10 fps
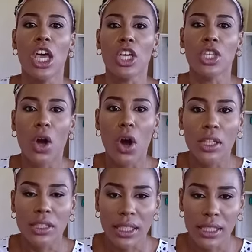your
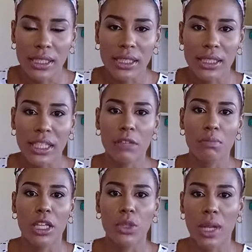thesis
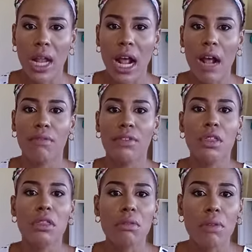statement will have the
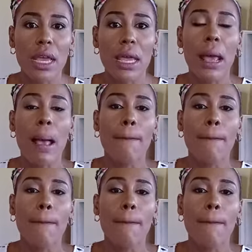three